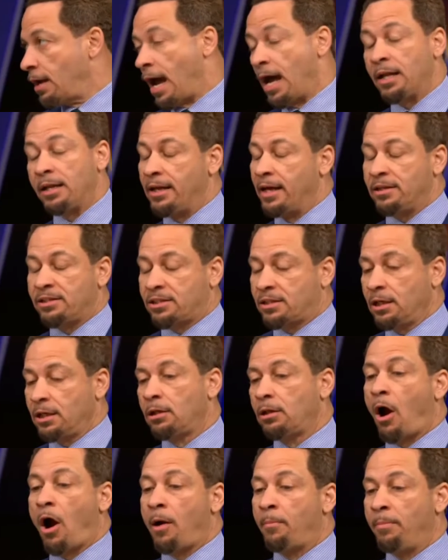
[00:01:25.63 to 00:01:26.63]
Now, they
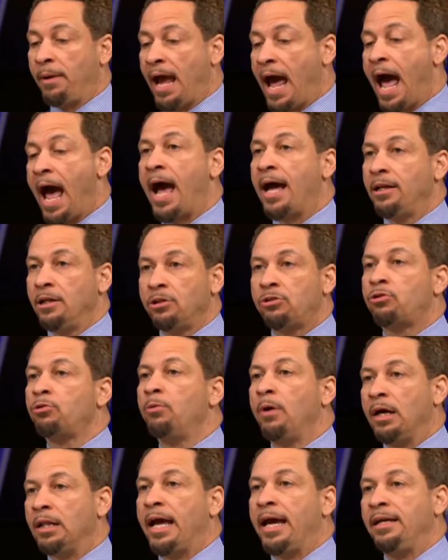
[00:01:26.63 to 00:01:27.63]
still are behind the
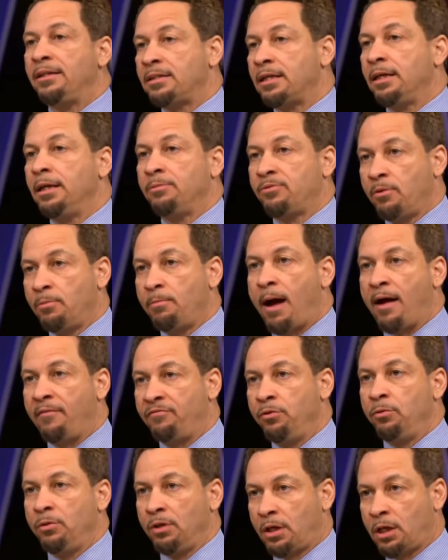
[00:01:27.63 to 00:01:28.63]
2 LA teams, in my
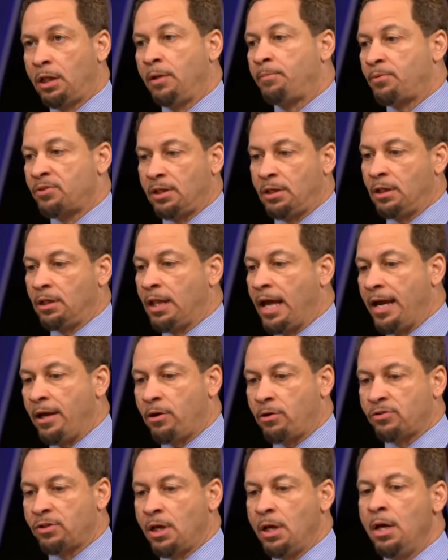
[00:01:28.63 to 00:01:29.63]
view, the Clippers and the
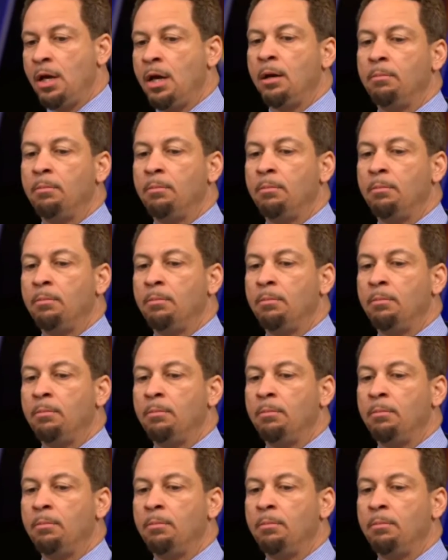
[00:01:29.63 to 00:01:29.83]
Lakers,